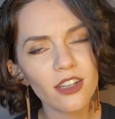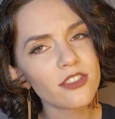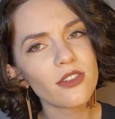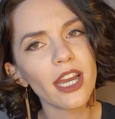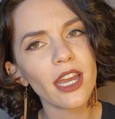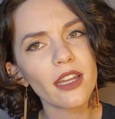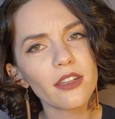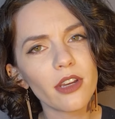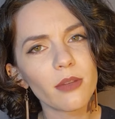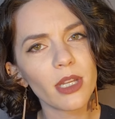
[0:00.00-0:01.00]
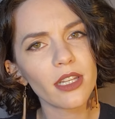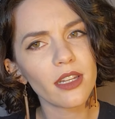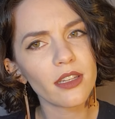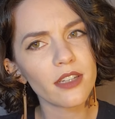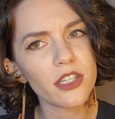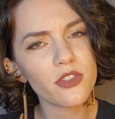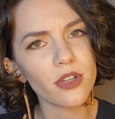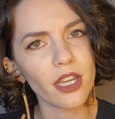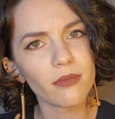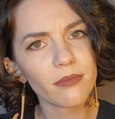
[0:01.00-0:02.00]
Also, I highly recommend getting a dice
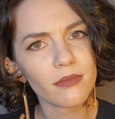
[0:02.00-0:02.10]
tray.